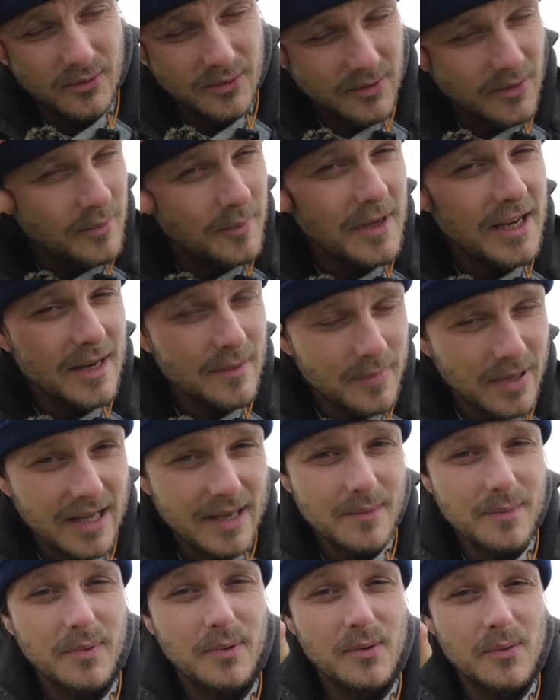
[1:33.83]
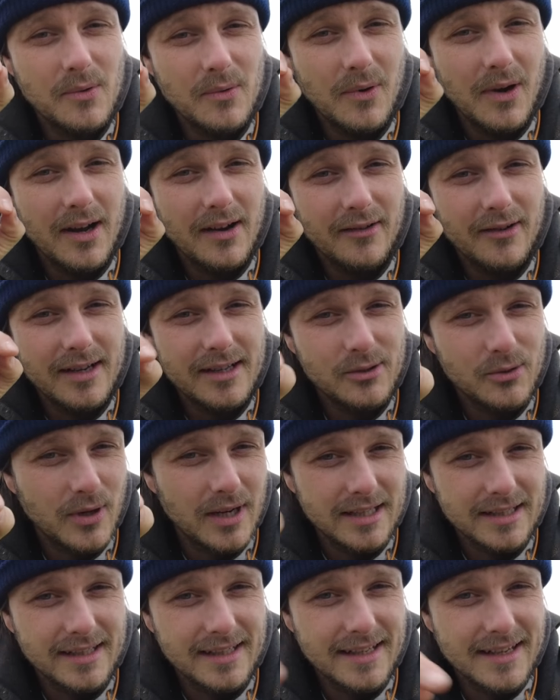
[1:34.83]
not many people are
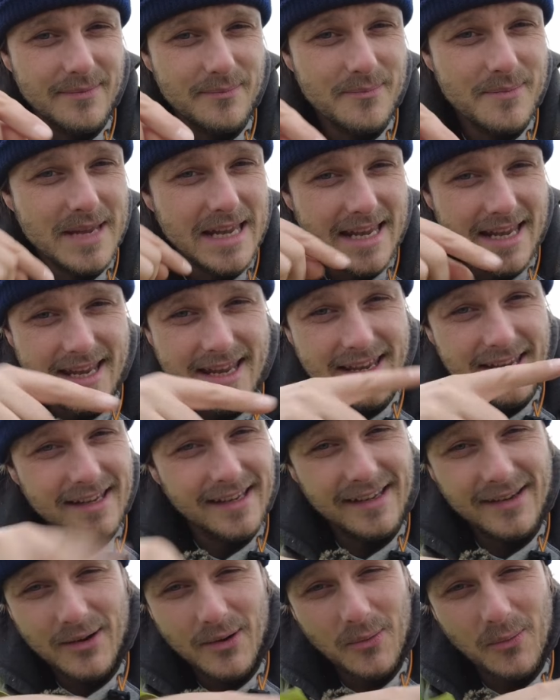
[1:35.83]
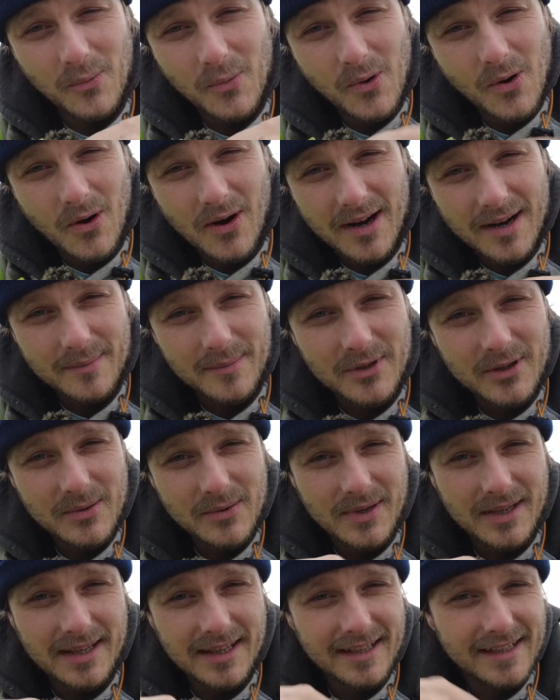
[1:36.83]
interested in me or what I'm
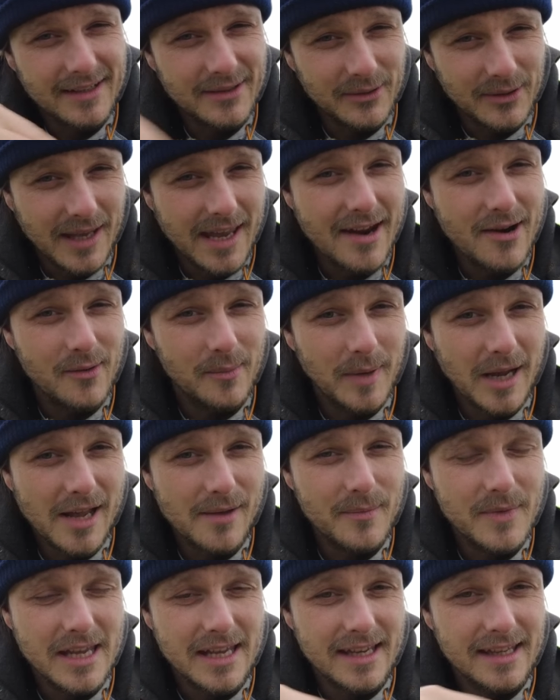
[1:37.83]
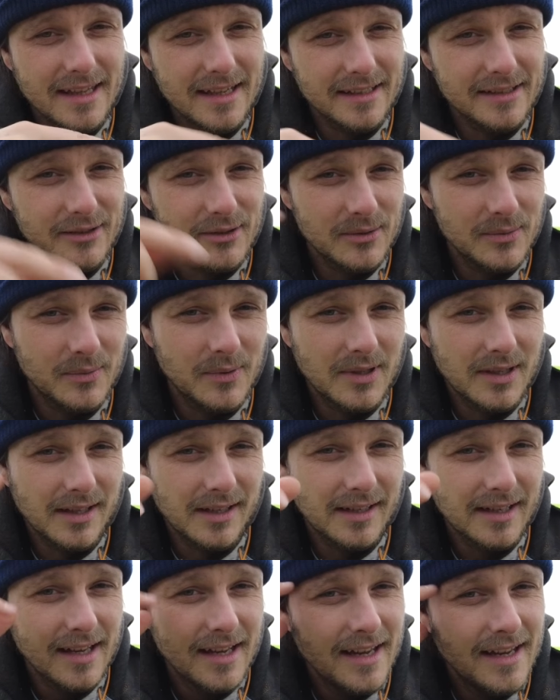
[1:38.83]
doing. They don't care about me. They just want
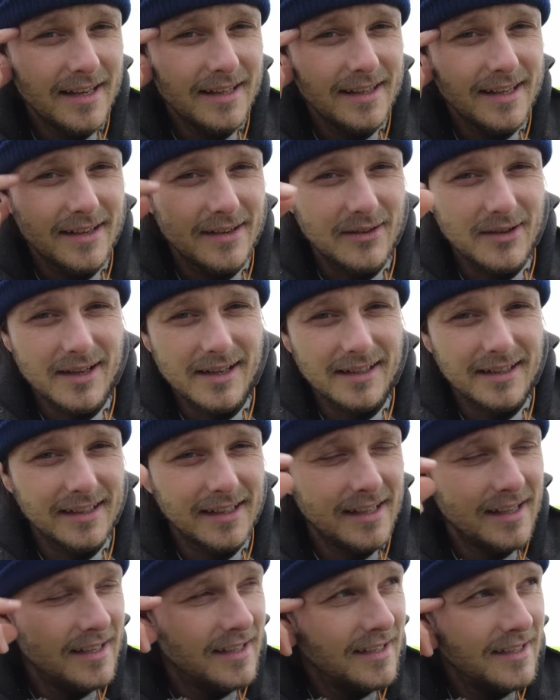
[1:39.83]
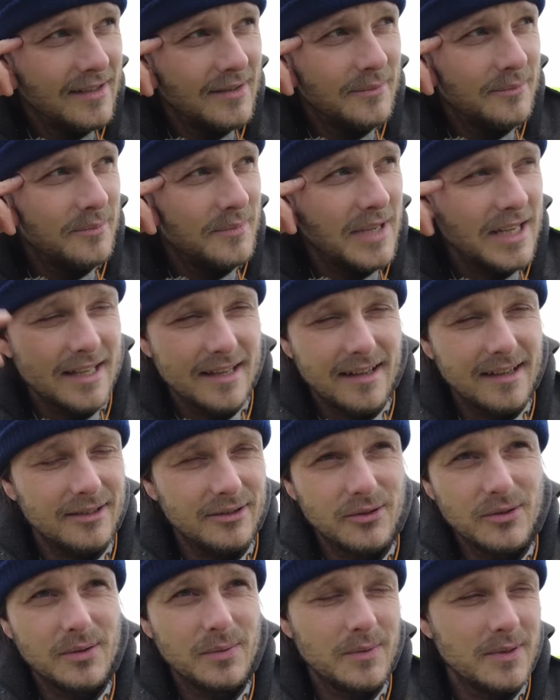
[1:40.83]
to, they're like, mate,
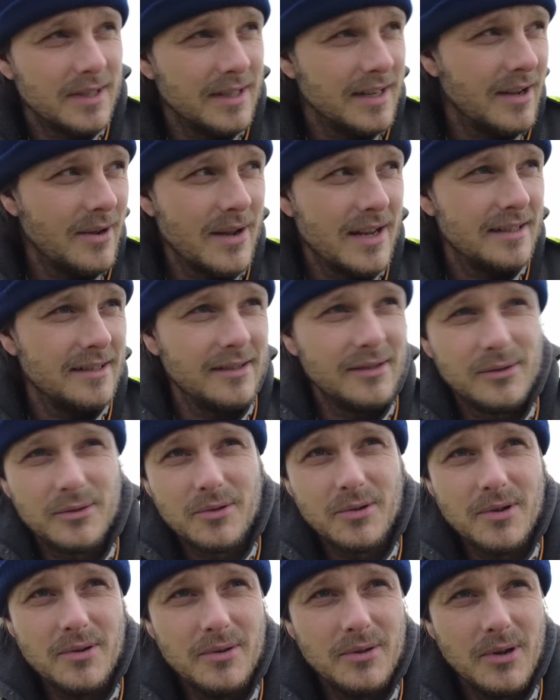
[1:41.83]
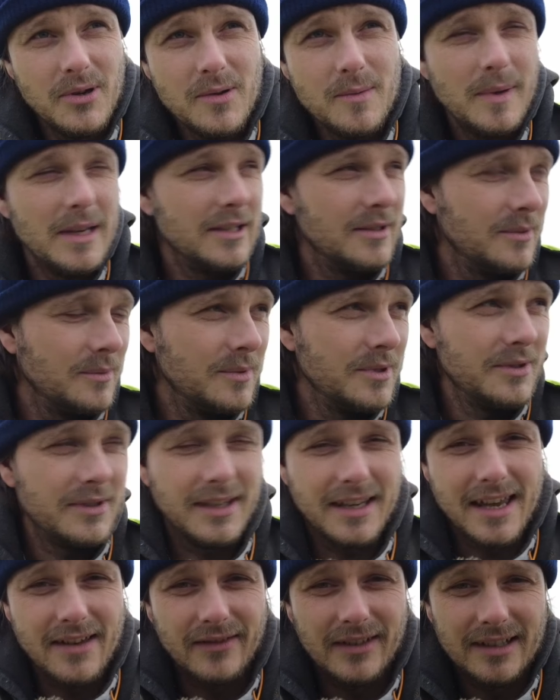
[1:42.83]
I just want to know how to screw 2 bits of wood
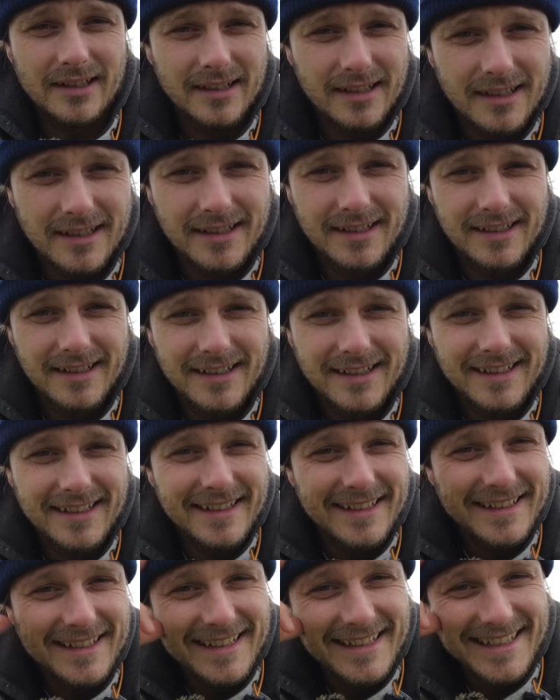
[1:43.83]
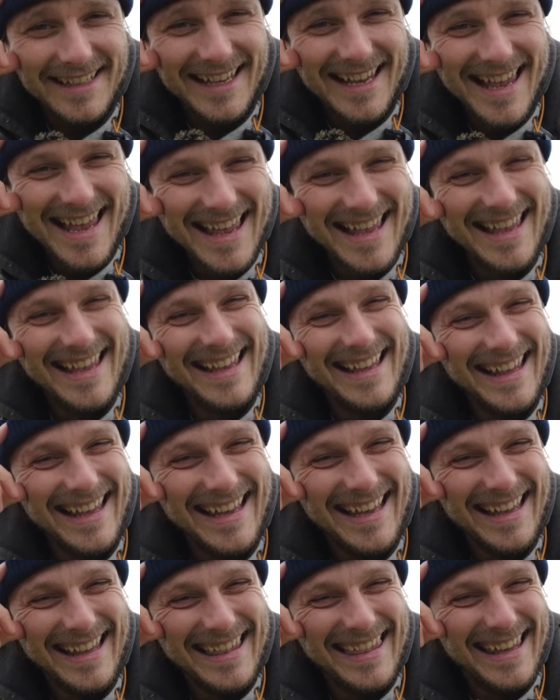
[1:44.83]
together. Like,
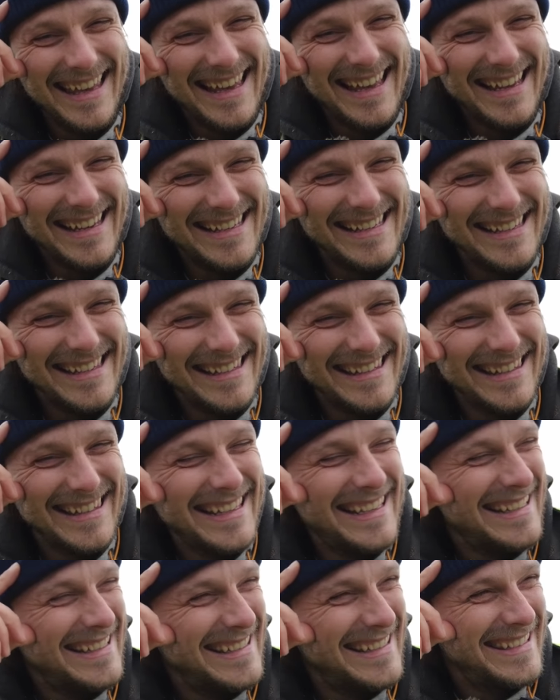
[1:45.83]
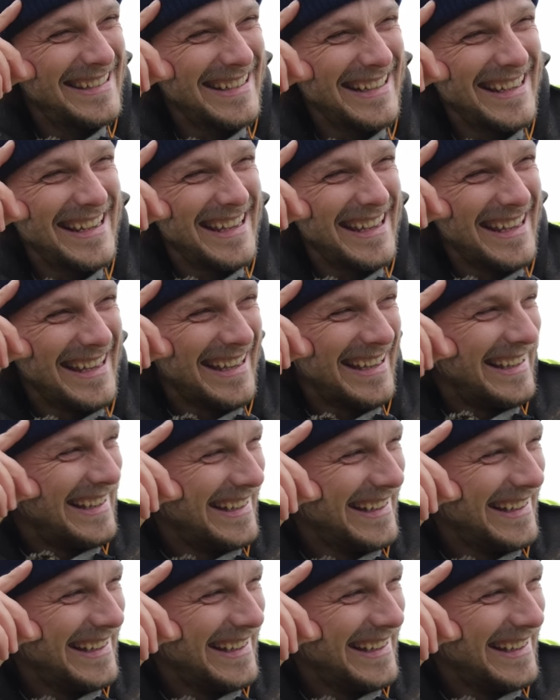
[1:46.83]
that is literally it.